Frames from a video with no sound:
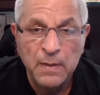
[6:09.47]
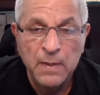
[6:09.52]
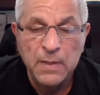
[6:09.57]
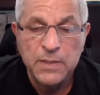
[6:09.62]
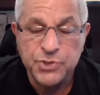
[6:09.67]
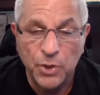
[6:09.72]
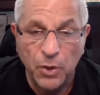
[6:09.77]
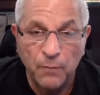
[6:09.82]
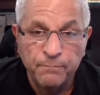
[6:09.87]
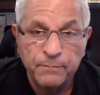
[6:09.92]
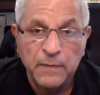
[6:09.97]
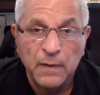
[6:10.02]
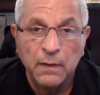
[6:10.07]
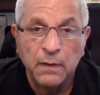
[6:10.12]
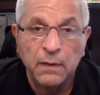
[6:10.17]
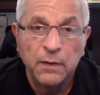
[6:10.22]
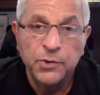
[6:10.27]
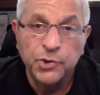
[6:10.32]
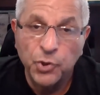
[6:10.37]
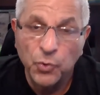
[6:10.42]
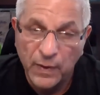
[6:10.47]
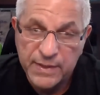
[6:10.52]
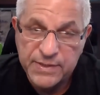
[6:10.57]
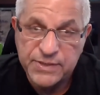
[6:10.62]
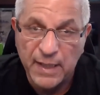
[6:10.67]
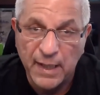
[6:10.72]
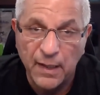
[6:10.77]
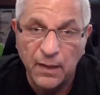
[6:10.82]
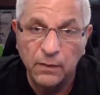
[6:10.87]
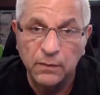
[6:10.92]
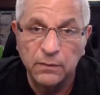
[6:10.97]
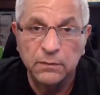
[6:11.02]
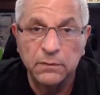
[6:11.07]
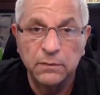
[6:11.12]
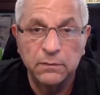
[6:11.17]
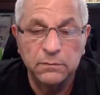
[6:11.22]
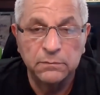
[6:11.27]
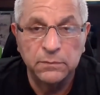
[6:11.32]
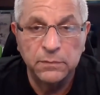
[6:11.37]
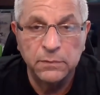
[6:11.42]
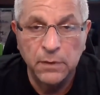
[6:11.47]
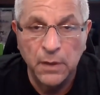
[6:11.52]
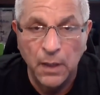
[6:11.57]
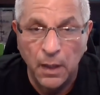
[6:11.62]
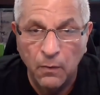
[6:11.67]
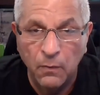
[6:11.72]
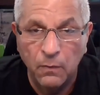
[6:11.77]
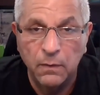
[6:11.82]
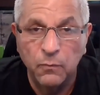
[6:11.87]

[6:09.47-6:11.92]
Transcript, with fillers: So you want to sell? No,